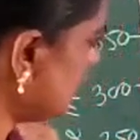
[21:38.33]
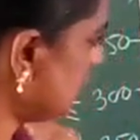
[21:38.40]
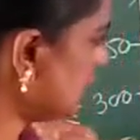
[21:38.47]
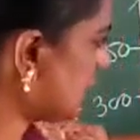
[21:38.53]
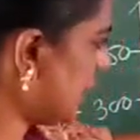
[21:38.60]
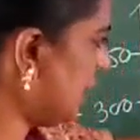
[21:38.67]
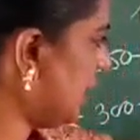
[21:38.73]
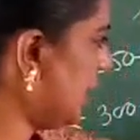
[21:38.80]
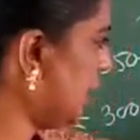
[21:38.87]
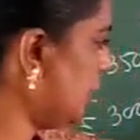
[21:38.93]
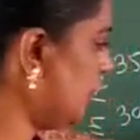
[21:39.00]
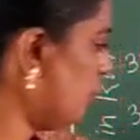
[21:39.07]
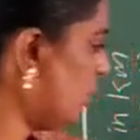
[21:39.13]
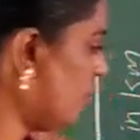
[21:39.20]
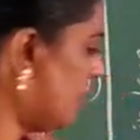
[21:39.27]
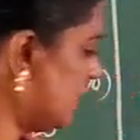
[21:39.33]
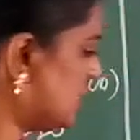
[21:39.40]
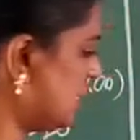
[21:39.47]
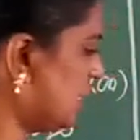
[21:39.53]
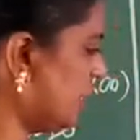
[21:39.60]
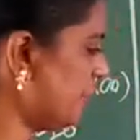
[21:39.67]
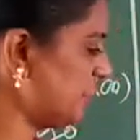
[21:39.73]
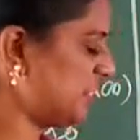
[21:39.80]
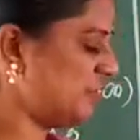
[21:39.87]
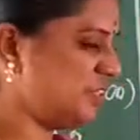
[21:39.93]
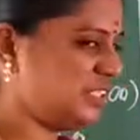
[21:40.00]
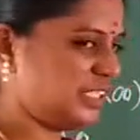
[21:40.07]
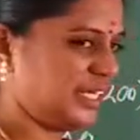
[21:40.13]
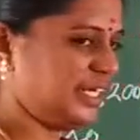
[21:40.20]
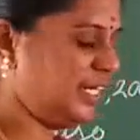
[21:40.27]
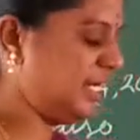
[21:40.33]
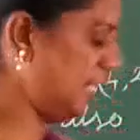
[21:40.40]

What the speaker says: is a straight line now. What is the equation of the straight